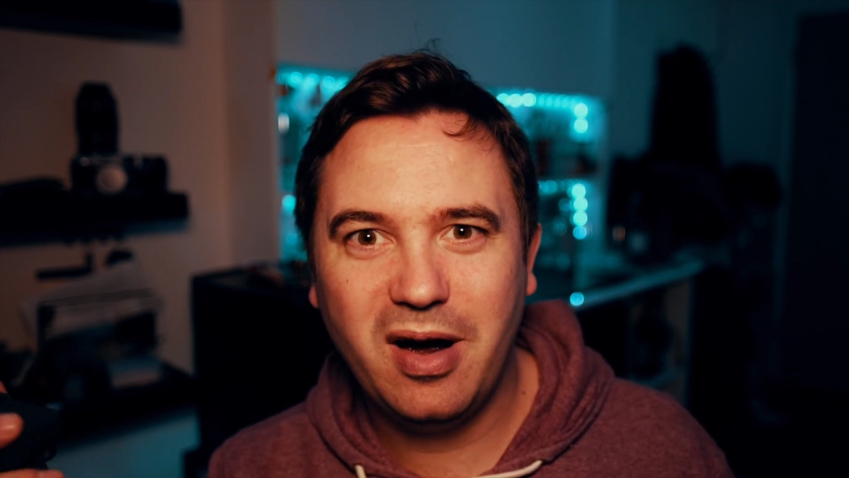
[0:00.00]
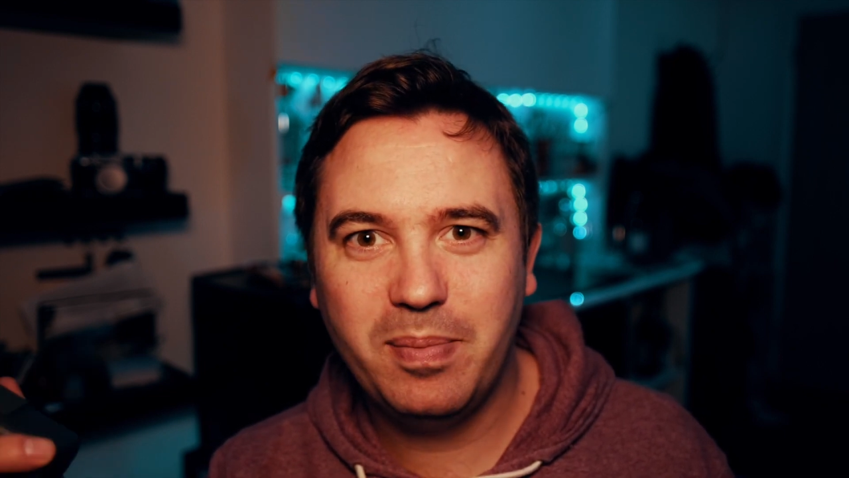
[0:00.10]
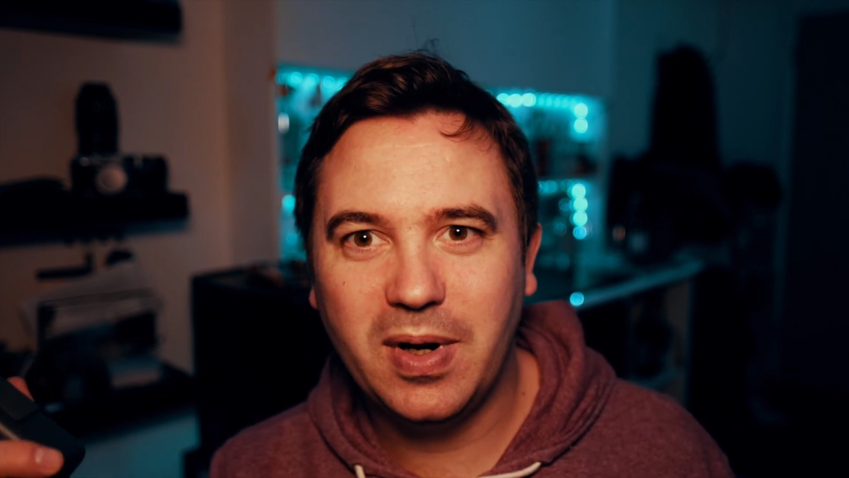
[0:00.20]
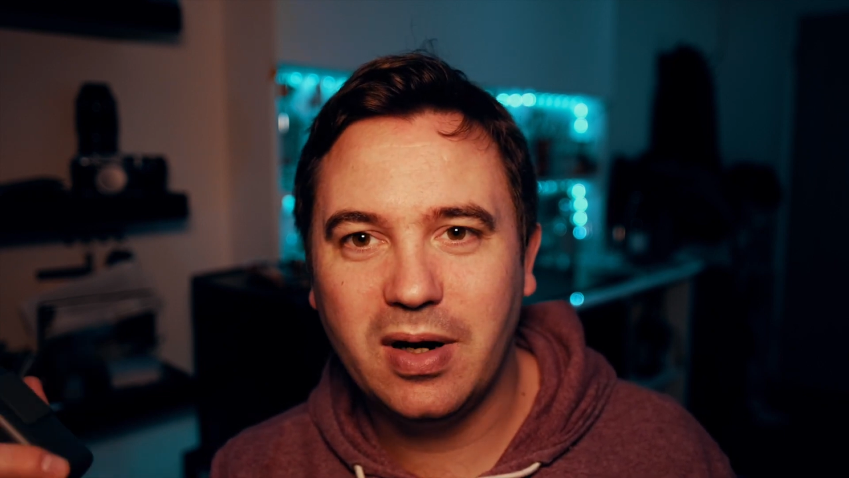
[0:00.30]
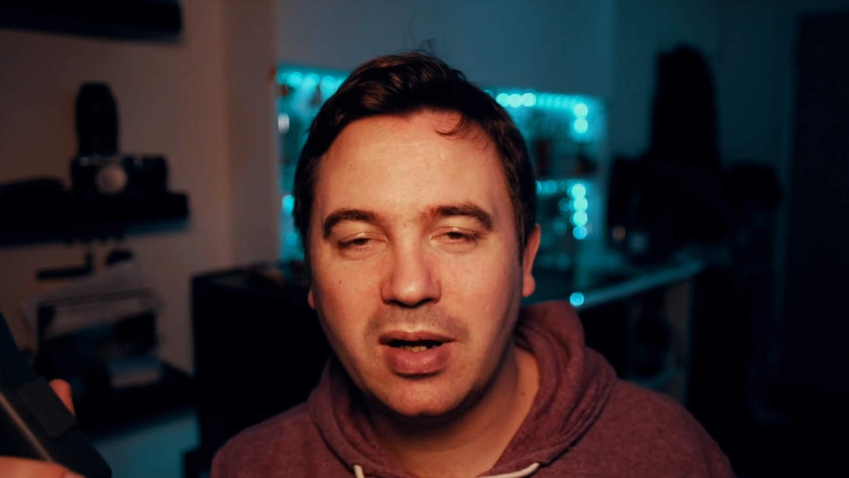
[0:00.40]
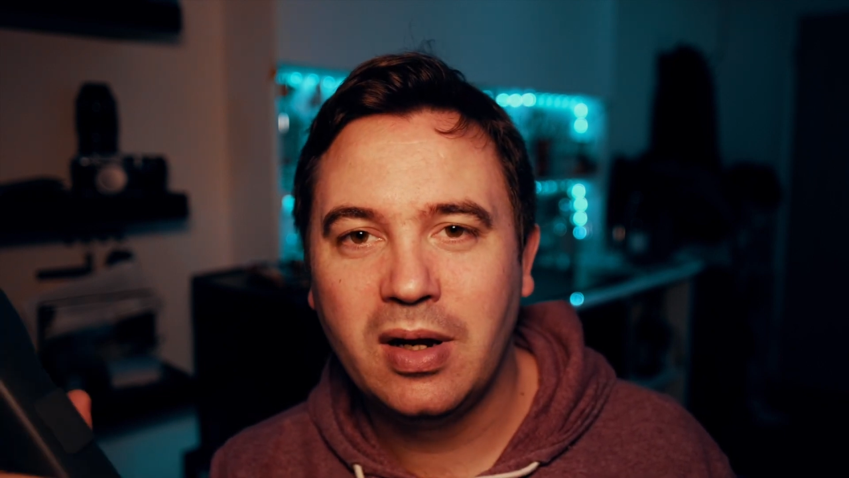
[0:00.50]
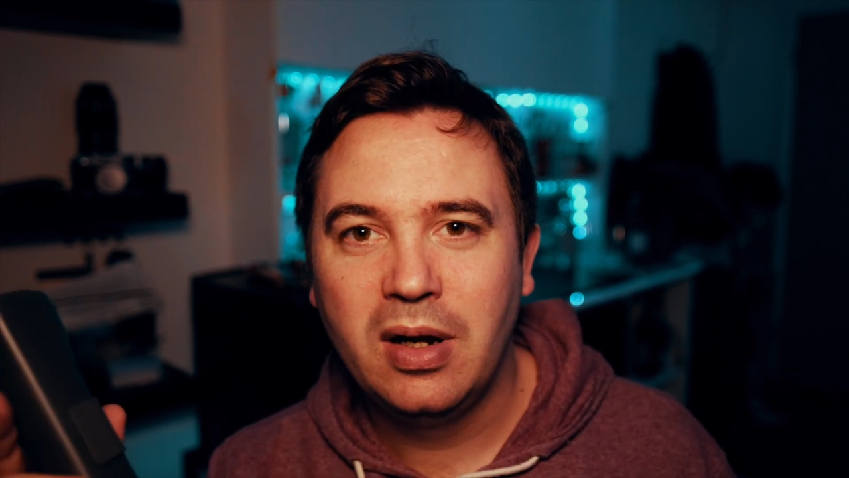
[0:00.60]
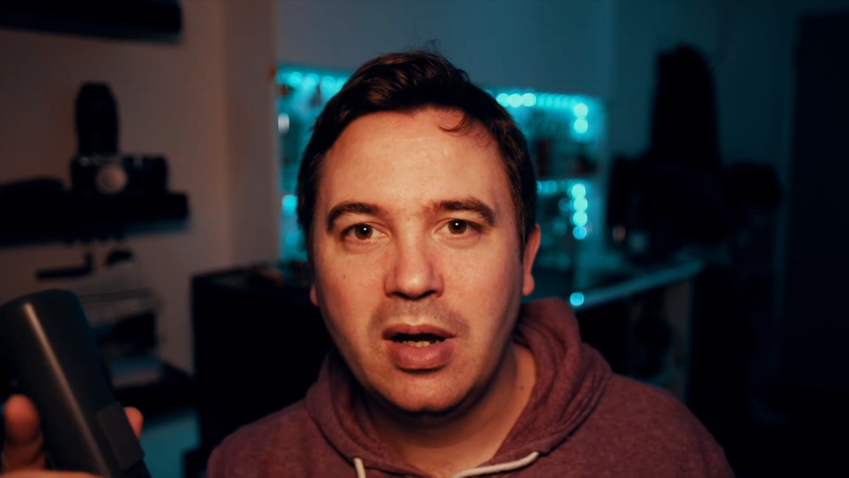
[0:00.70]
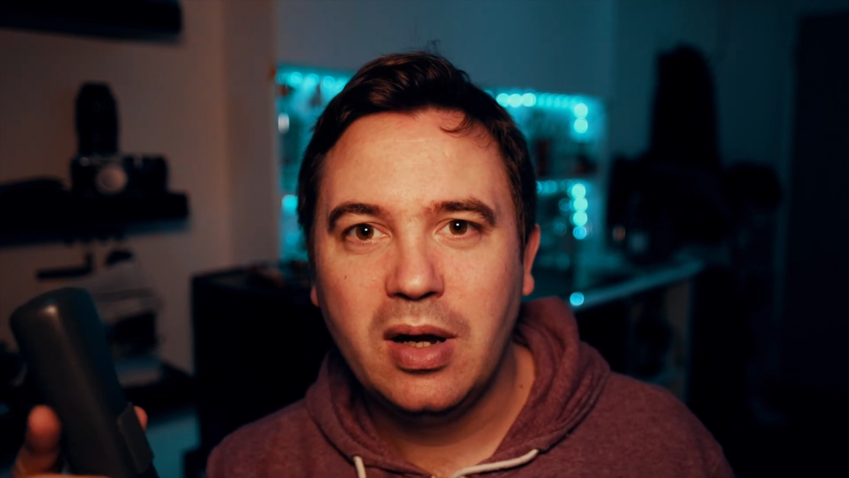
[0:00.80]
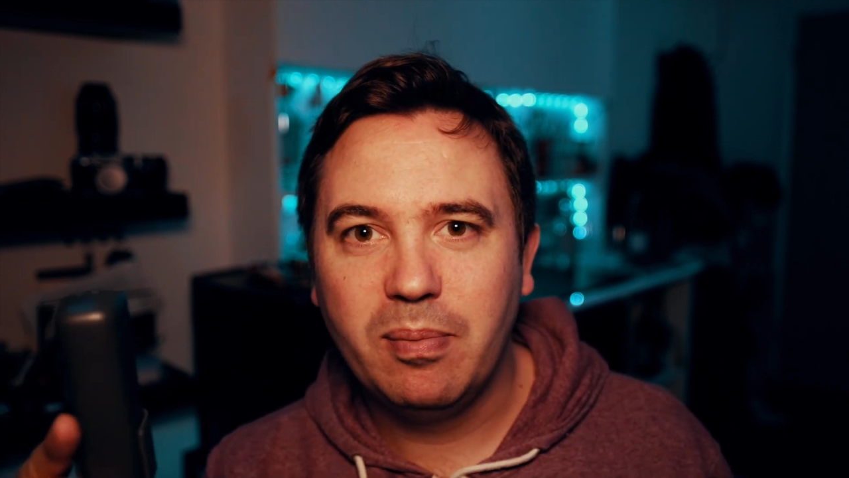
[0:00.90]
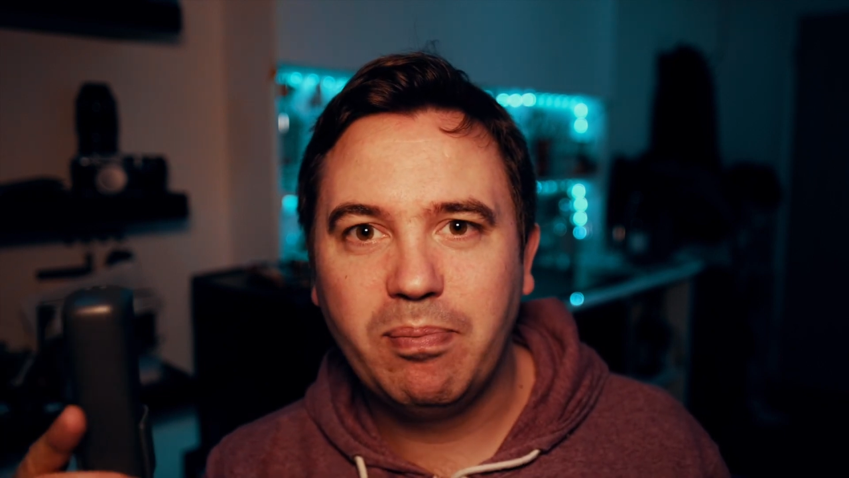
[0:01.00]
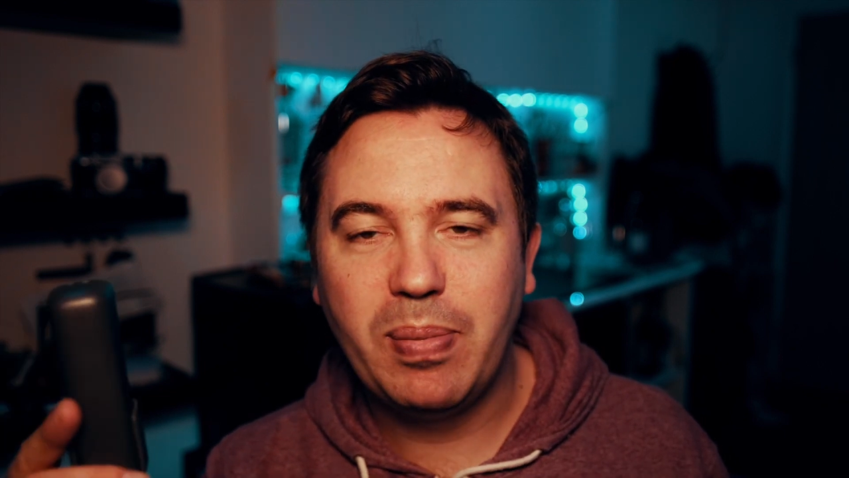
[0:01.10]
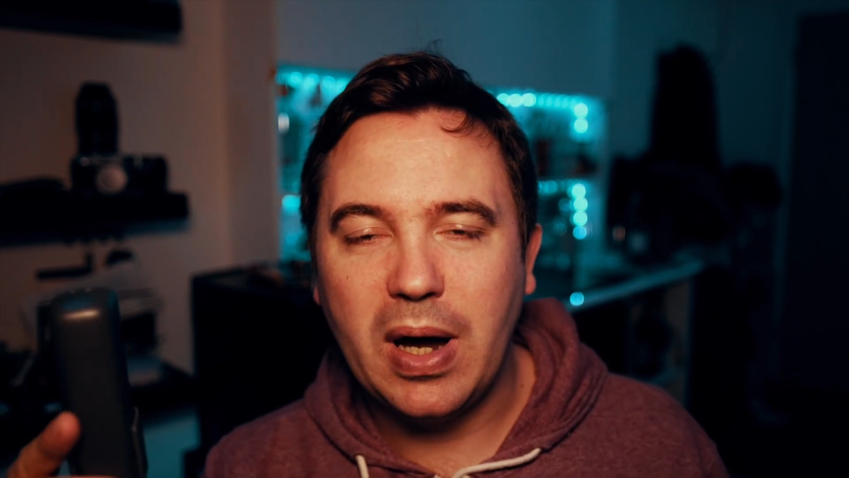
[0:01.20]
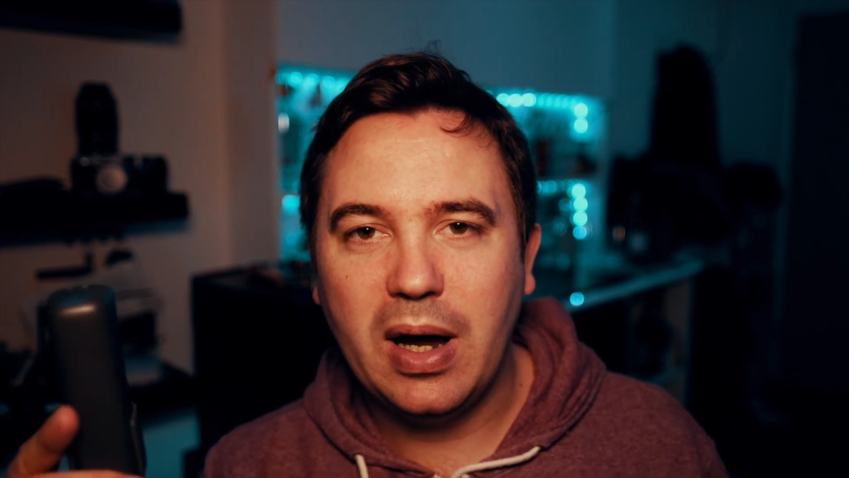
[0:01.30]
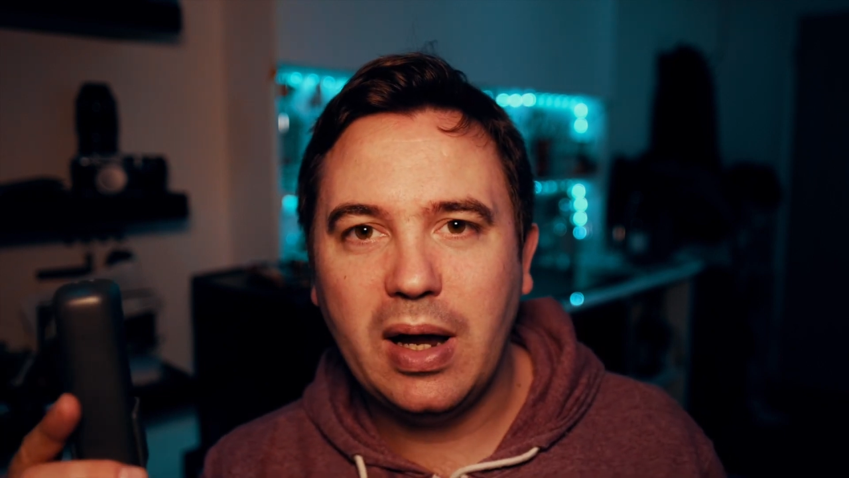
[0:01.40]
car park,
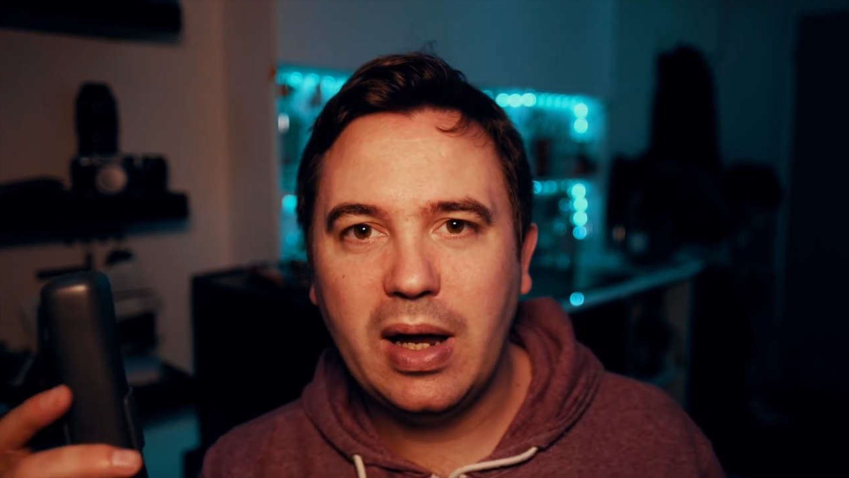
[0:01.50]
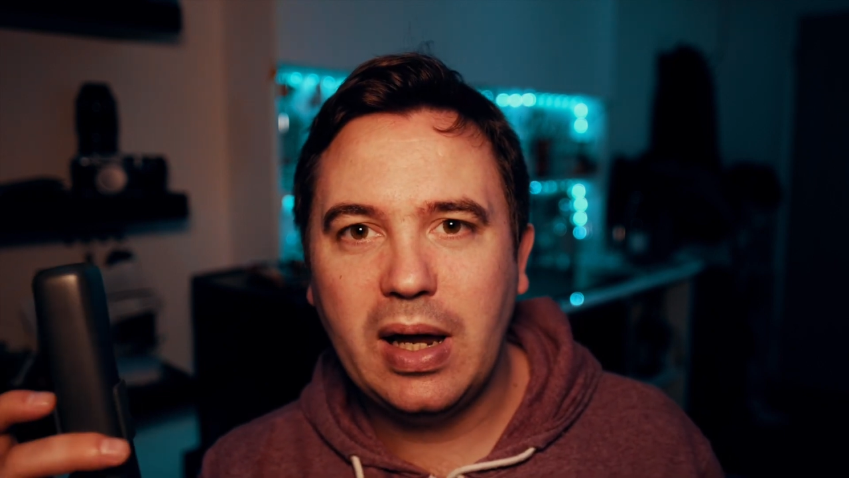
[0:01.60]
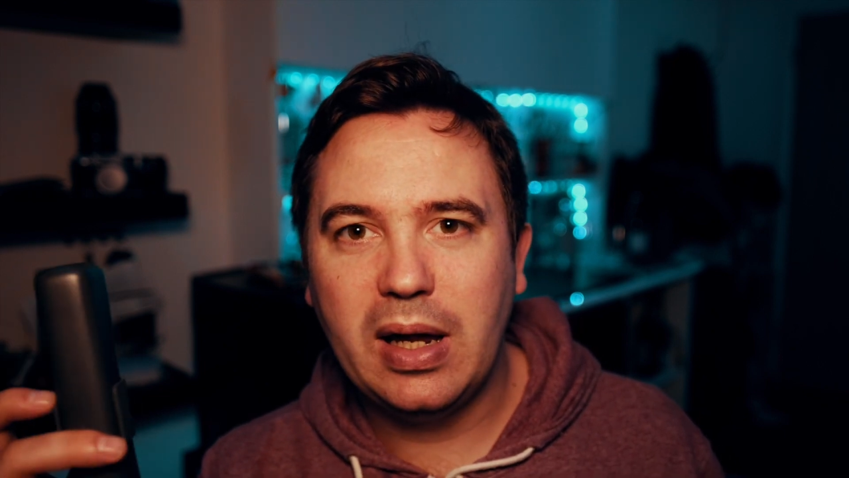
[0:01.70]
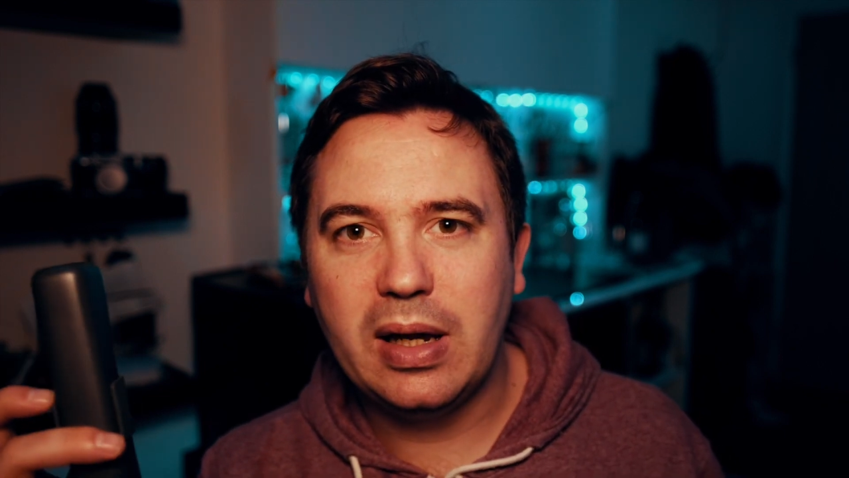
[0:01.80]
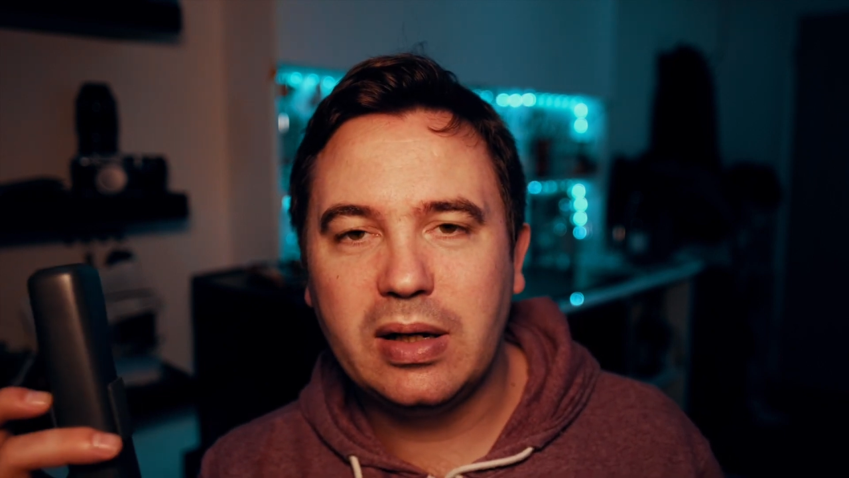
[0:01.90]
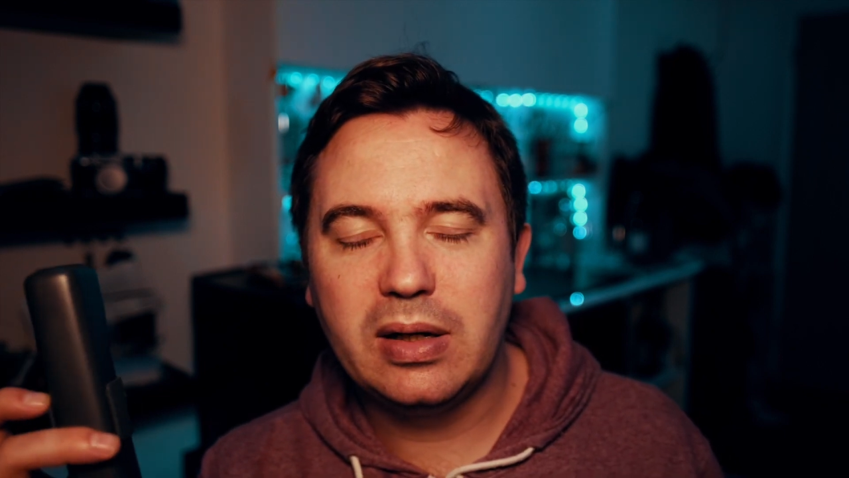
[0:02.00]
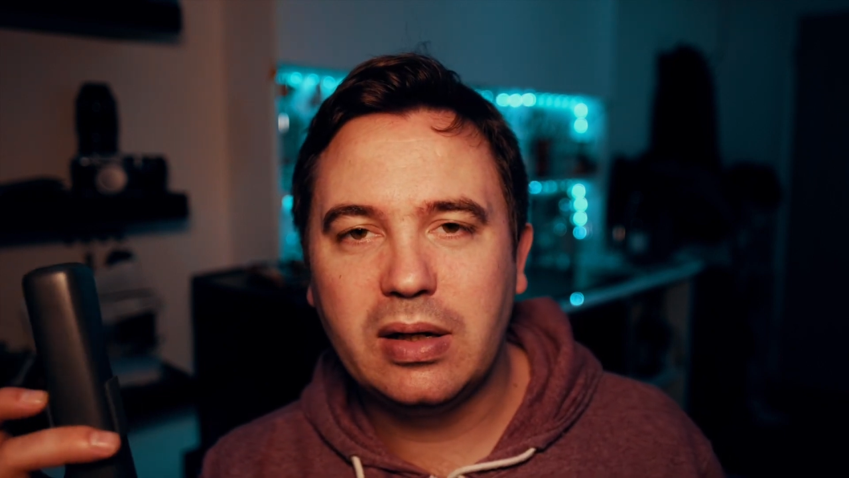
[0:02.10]
but it